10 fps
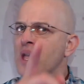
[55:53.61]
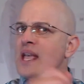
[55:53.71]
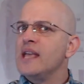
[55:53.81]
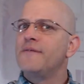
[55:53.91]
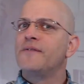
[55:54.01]

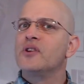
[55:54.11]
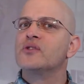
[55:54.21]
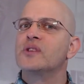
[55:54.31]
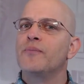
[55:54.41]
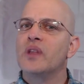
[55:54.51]
If there's
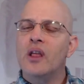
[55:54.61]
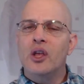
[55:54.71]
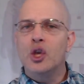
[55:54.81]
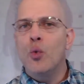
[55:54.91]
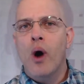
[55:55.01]
something that
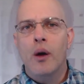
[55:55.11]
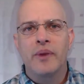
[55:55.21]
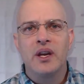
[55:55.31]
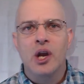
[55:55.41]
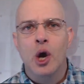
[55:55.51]
you want me
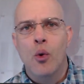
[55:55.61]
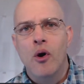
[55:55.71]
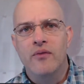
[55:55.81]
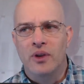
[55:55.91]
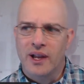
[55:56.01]
to go
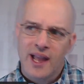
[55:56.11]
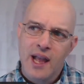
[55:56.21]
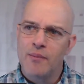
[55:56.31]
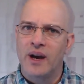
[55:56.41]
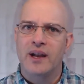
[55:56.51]
over, like, hey,
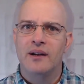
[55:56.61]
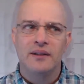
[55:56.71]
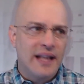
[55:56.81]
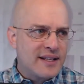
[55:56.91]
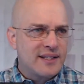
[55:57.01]
Micah,
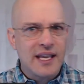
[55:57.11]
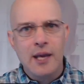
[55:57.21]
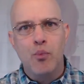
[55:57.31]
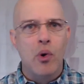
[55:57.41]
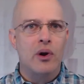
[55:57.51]
let's
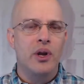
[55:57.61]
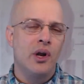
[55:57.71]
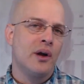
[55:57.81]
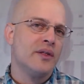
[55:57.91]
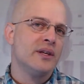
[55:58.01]
keep working
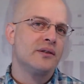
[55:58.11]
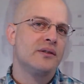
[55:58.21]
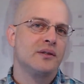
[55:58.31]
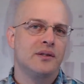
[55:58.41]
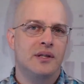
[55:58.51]
on
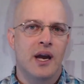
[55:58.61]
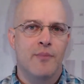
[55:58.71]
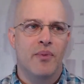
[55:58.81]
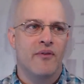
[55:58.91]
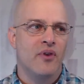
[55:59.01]
this type
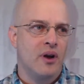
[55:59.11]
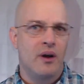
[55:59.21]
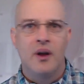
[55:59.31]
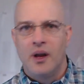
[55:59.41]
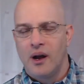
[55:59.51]

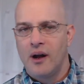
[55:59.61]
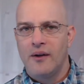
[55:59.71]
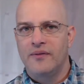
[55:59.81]
of